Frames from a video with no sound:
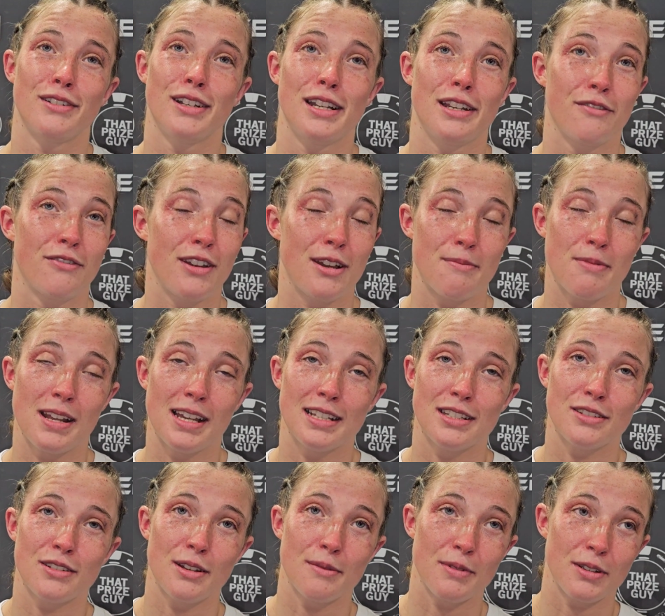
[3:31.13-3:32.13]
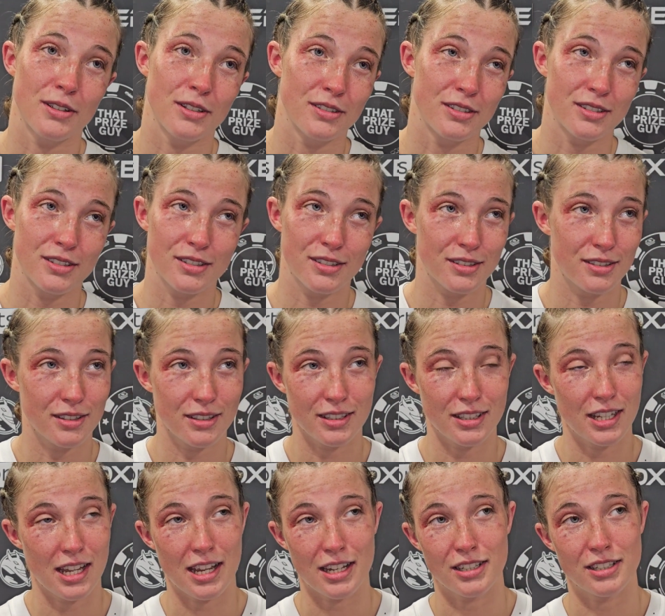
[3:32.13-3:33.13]
really fair play to her, because
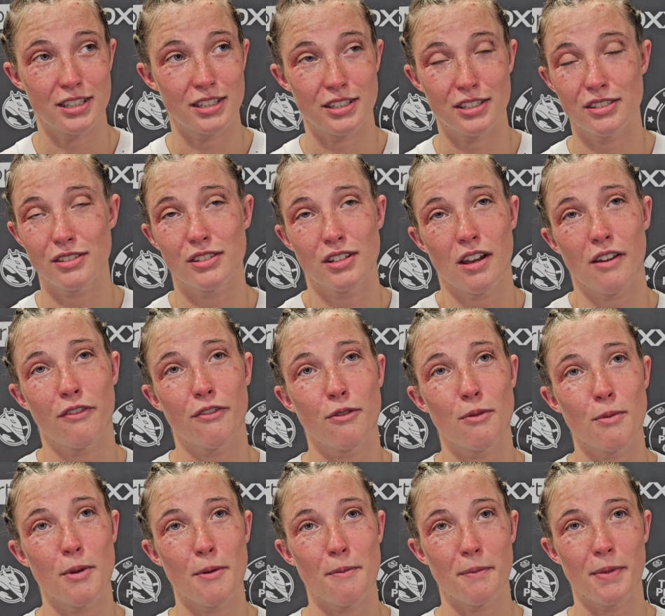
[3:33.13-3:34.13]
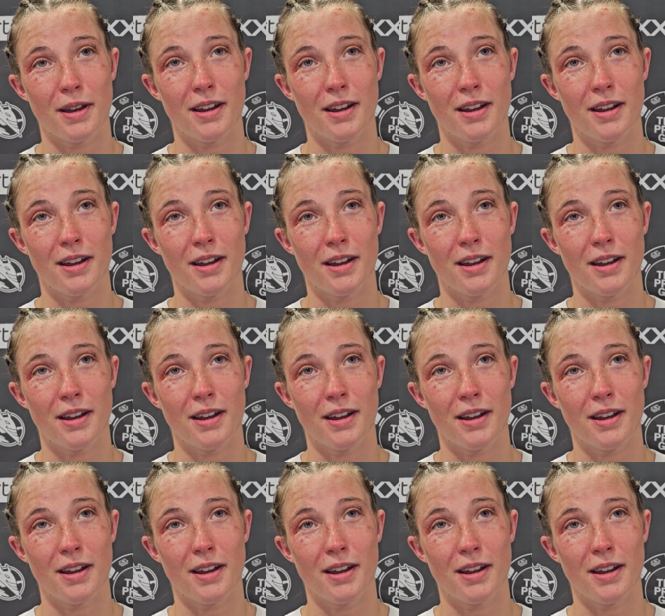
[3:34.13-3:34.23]
yeah, she's a tough woman.